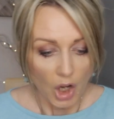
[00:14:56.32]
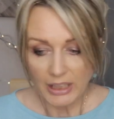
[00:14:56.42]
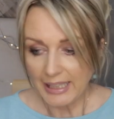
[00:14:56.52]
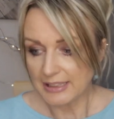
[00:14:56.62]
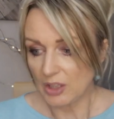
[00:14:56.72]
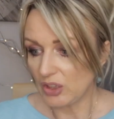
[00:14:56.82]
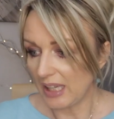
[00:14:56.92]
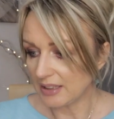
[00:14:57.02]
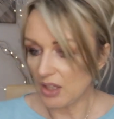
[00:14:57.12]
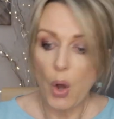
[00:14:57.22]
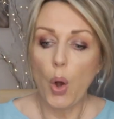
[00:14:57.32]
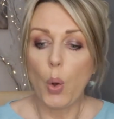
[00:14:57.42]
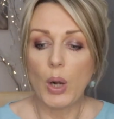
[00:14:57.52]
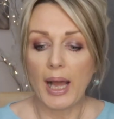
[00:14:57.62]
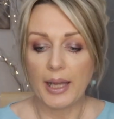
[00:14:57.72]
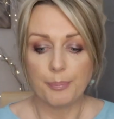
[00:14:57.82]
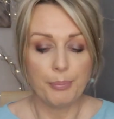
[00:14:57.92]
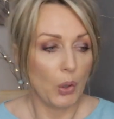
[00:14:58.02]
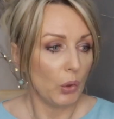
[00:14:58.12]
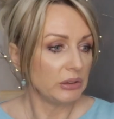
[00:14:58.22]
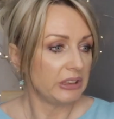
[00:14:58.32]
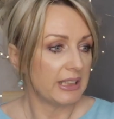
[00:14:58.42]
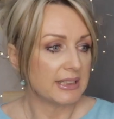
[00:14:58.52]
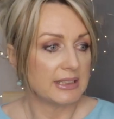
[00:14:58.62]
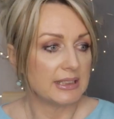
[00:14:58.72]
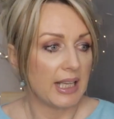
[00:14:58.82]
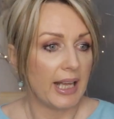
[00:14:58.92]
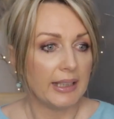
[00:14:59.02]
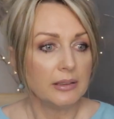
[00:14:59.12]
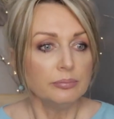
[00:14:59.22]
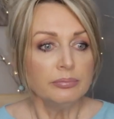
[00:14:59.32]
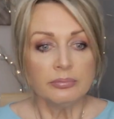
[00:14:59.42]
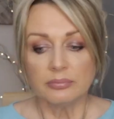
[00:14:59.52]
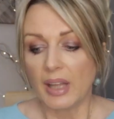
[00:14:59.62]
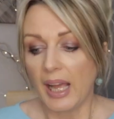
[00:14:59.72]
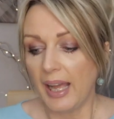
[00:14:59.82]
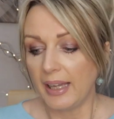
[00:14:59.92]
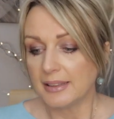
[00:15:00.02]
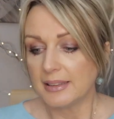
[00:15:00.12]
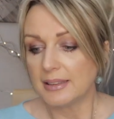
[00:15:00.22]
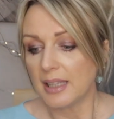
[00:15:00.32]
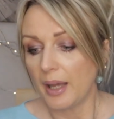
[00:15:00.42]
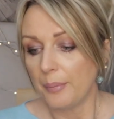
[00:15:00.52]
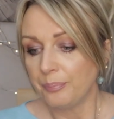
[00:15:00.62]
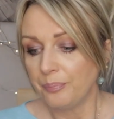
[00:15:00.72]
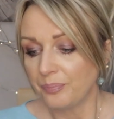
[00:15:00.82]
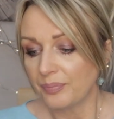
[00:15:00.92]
Okay, so that's all I bought yesterday. And